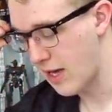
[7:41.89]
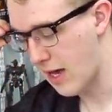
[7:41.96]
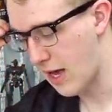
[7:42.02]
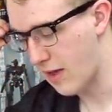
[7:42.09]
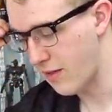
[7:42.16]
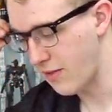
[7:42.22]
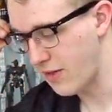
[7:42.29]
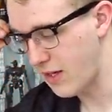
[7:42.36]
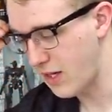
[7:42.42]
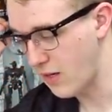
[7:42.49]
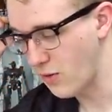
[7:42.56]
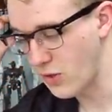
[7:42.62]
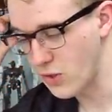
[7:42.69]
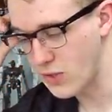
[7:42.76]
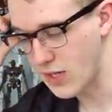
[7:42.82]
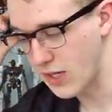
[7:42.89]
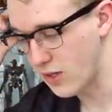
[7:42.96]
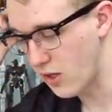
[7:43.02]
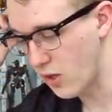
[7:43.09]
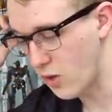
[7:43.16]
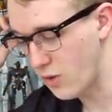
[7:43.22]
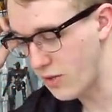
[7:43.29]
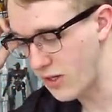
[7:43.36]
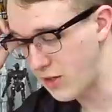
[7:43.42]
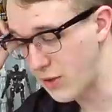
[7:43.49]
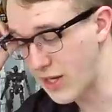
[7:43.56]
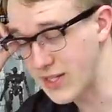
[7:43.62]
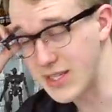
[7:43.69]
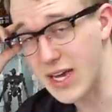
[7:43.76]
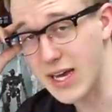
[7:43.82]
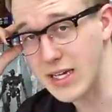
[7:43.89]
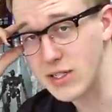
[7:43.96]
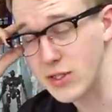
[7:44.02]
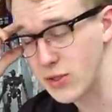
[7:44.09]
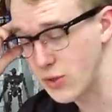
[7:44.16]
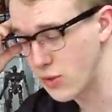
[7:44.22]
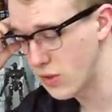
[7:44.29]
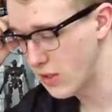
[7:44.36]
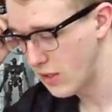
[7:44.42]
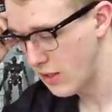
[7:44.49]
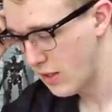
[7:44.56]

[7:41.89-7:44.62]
and the Ryusei Go, the Grey's Kai two.